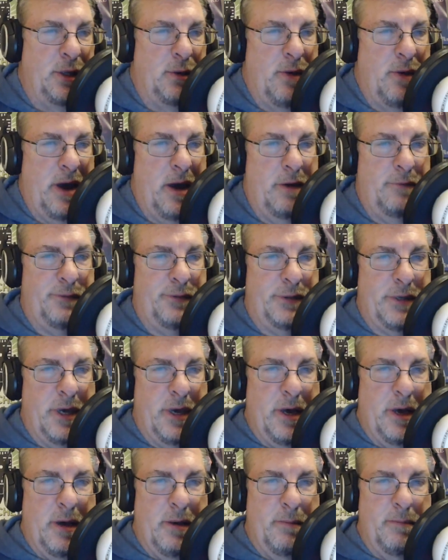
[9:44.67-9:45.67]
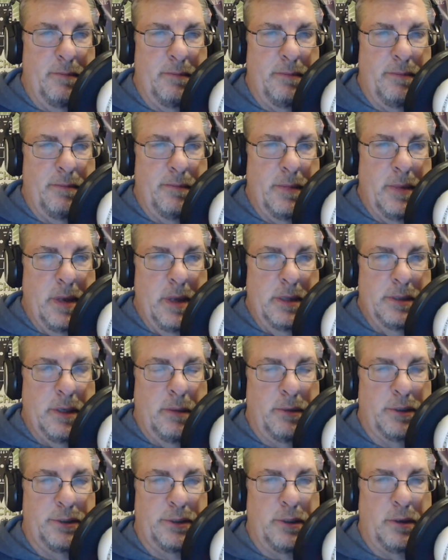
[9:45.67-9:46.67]
the Waves. It's
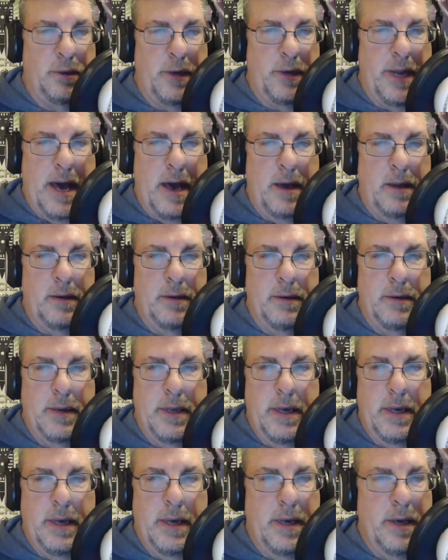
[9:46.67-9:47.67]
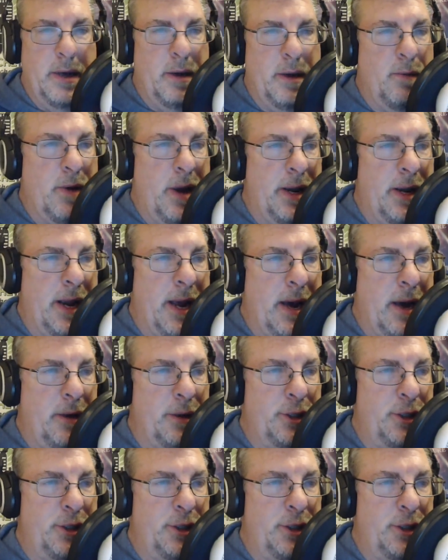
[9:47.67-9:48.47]
almost sold out right now.